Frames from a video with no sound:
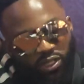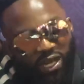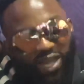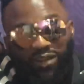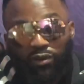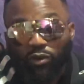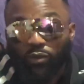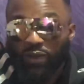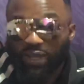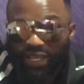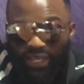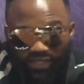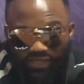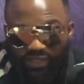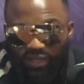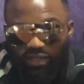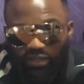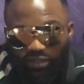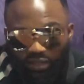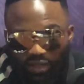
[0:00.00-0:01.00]
I don't hate
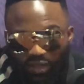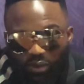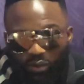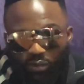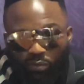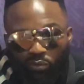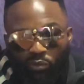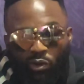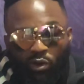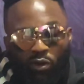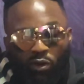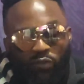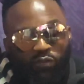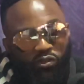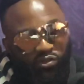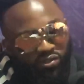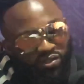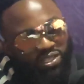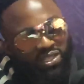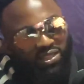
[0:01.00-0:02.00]
her now, but
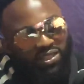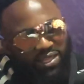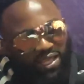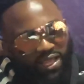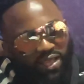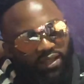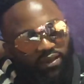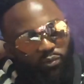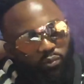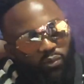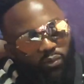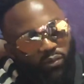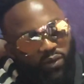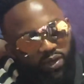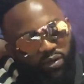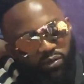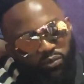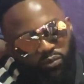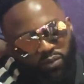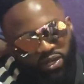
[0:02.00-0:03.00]
obviously then we were
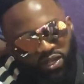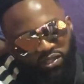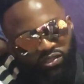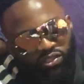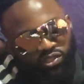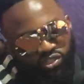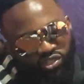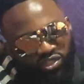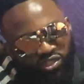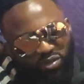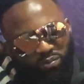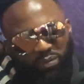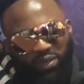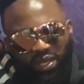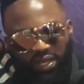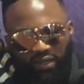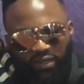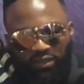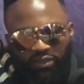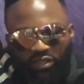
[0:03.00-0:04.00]
in a relationship
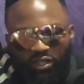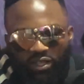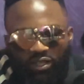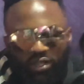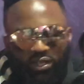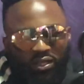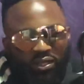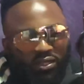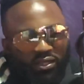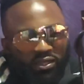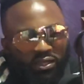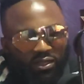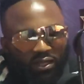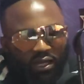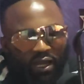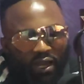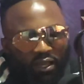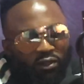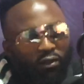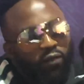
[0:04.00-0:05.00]
and
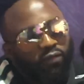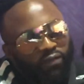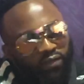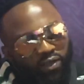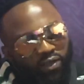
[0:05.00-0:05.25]
I love